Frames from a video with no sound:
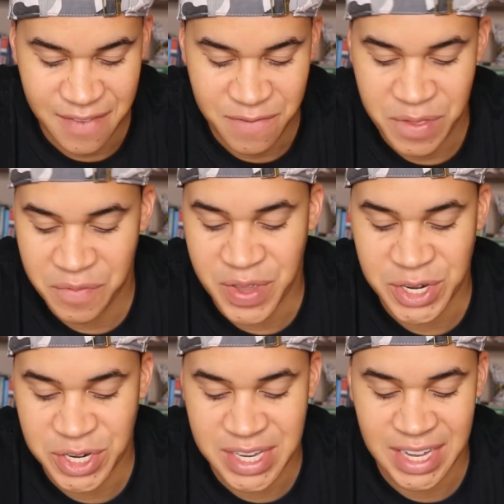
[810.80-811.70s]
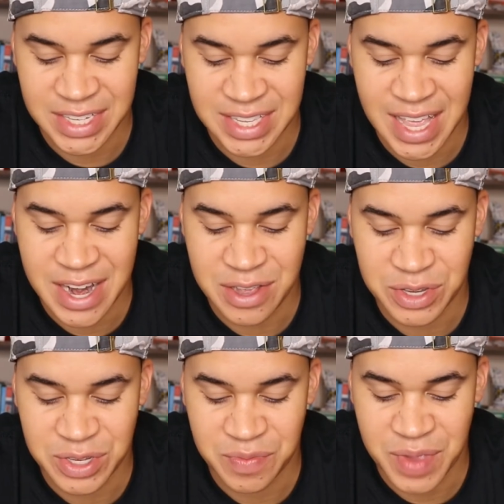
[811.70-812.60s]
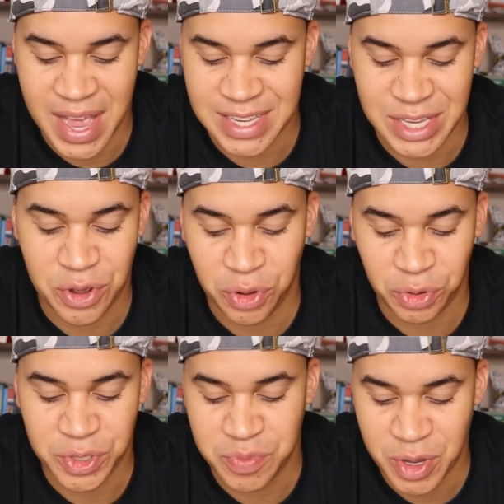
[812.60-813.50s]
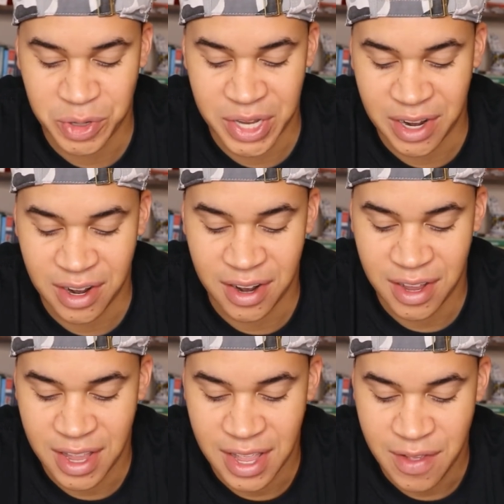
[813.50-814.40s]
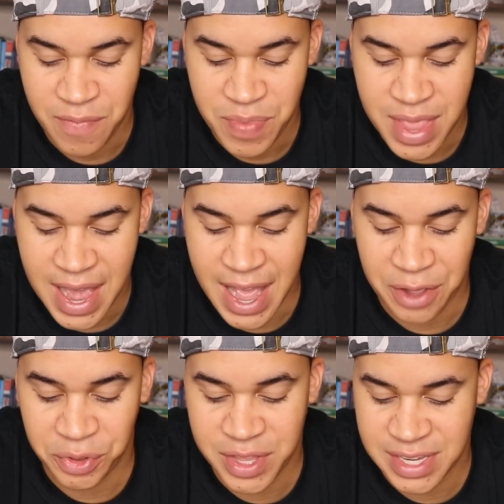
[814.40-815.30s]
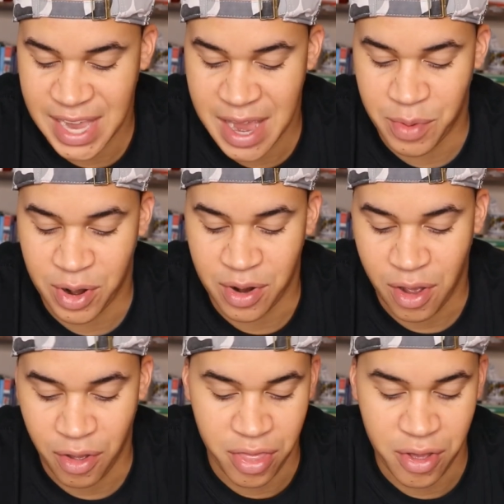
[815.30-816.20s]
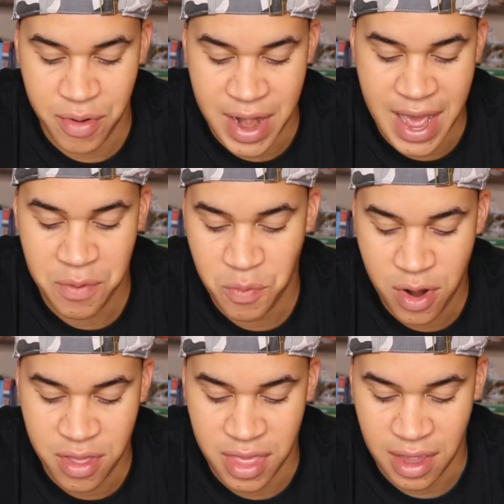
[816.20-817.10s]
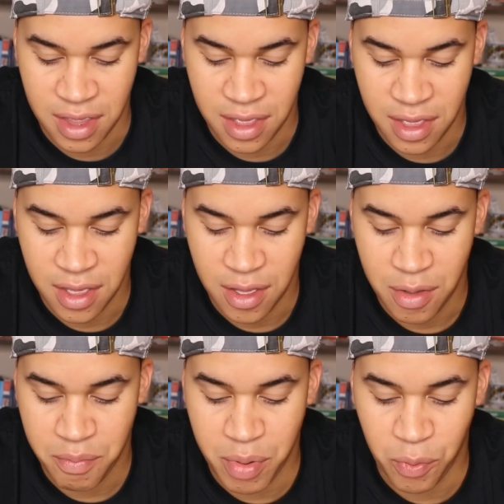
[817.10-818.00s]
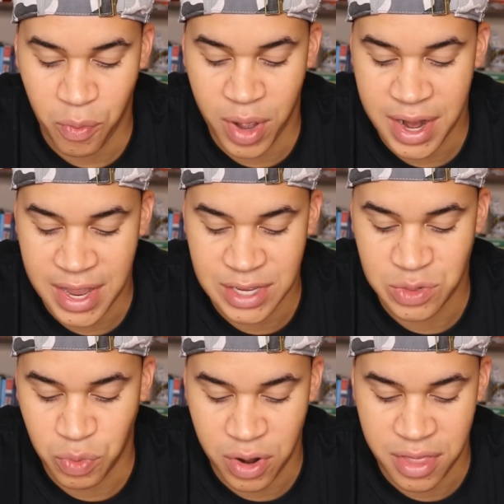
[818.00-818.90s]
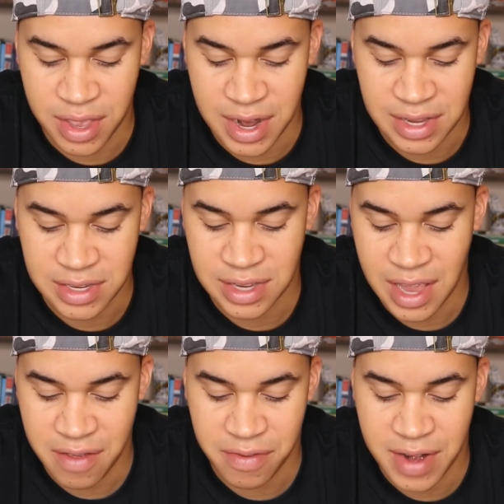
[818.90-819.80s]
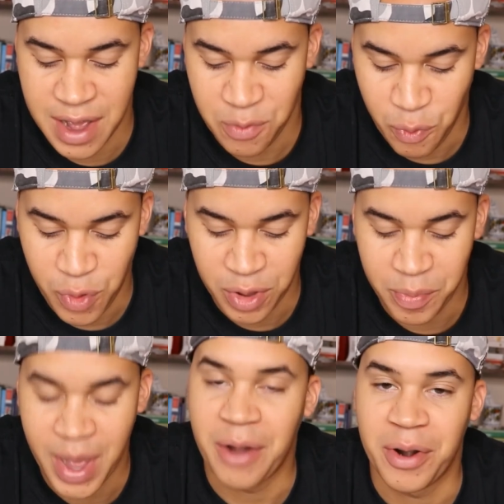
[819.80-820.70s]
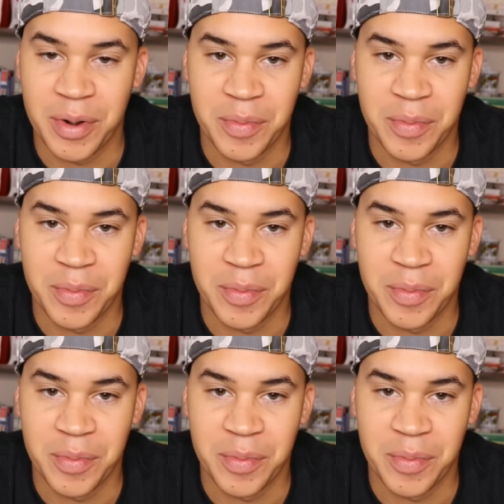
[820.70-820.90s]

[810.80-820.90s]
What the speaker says: Vision tells Thanos as he holds Mjolnir, "I hold this hammer, although not worthy, but what is worthiness if not willpower,